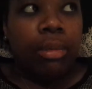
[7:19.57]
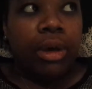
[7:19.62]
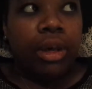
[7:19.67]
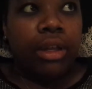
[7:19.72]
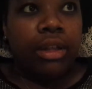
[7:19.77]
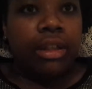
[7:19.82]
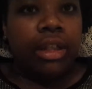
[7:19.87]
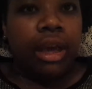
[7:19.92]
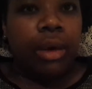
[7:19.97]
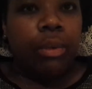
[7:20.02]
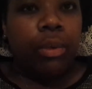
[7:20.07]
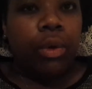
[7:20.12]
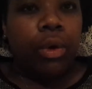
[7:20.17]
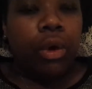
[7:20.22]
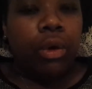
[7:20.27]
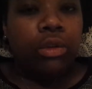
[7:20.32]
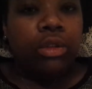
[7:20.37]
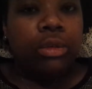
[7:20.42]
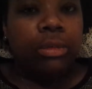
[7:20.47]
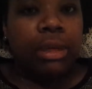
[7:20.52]
but that
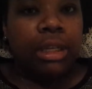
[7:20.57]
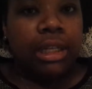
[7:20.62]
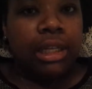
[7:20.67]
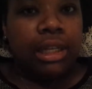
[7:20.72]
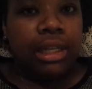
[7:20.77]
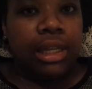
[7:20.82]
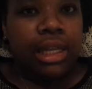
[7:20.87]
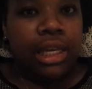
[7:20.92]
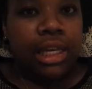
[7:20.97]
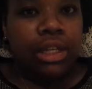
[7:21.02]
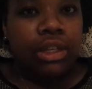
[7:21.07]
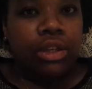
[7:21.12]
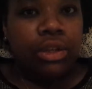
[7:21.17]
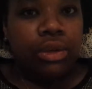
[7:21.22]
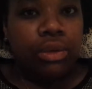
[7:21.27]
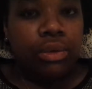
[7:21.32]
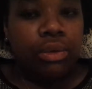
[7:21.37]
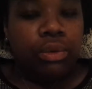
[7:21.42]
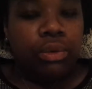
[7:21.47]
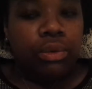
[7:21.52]
will ultimately lead
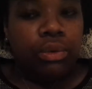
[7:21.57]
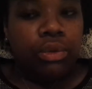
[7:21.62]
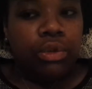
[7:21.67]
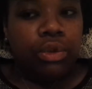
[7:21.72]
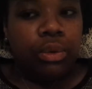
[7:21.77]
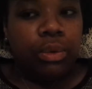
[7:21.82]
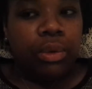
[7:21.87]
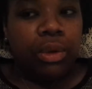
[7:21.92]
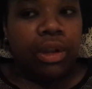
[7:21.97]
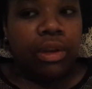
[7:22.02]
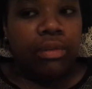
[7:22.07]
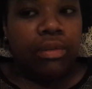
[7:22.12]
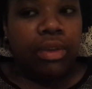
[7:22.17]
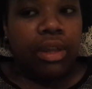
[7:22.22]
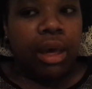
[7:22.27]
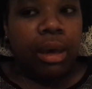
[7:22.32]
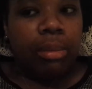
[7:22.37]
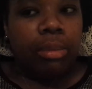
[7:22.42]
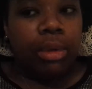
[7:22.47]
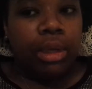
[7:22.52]
you to whatever
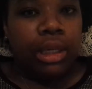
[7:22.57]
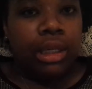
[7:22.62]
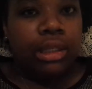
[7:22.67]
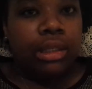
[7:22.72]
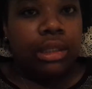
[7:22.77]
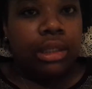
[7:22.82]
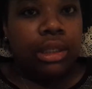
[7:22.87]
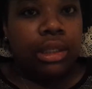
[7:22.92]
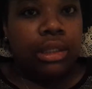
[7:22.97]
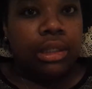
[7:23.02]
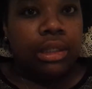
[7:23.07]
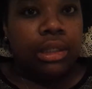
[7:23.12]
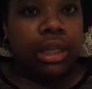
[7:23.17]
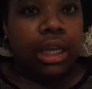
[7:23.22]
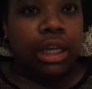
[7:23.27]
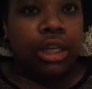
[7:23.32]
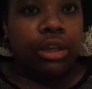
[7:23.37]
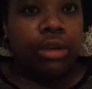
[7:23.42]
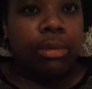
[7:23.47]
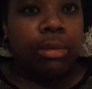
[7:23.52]
that place is
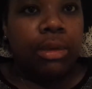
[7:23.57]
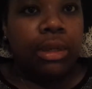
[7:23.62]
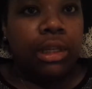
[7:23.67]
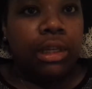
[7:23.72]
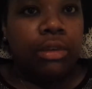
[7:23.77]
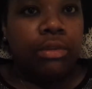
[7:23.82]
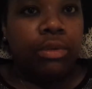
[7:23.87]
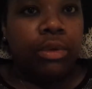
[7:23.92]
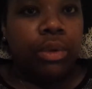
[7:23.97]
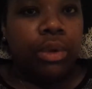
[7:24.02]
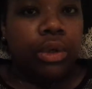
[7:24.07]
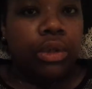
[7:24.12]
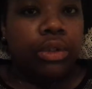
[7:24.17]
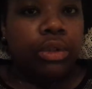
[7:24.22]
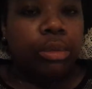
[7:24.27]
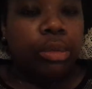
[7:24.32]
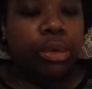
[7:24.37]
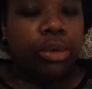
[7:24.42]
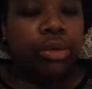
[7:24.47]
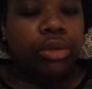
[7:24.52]
that you believe you are
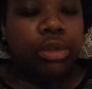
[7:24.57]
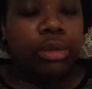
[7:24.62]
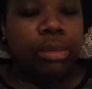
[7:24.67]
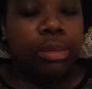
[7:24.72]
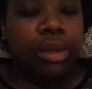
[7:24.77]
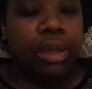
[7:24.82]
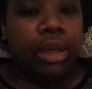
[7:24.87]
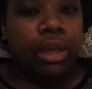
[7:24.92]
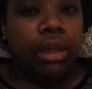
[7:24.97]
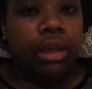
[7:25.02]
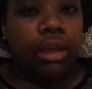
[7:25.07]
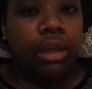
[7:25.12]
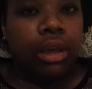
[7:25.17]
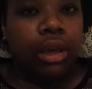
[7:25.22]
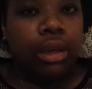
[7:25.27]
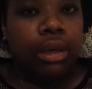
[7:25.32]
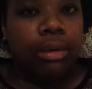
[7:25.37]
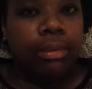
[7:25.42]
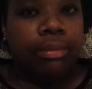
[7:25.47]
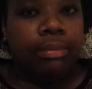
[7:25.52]
supposed to be
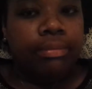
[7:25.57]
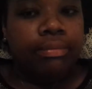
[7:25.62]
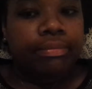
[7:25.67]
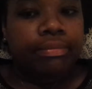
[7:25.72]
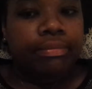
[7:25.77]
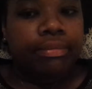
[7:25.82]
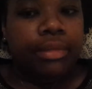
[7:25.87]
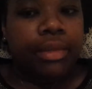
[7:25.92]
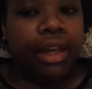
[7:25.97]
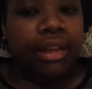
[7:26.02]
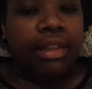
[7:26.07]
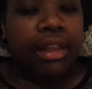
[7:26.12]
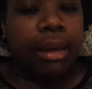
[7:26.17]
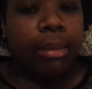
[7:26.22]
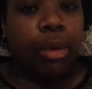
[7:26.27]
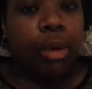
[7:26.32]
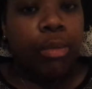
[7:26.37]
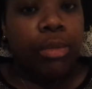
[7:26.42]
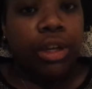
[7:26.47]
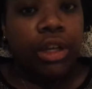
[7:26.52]
at
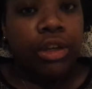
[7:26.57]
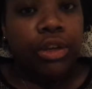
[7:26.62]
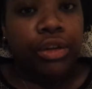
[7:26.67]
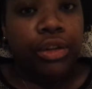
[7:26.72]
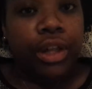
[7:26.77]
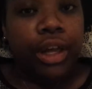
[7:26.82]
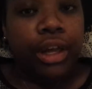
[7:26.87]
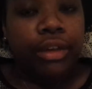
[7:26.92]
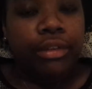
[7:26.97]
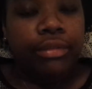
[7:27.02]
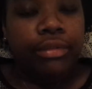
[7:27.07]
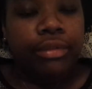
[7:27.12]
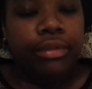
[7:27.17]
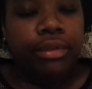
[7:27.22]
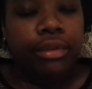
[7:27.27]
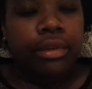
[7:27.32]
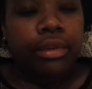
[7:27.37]
that moment in your life.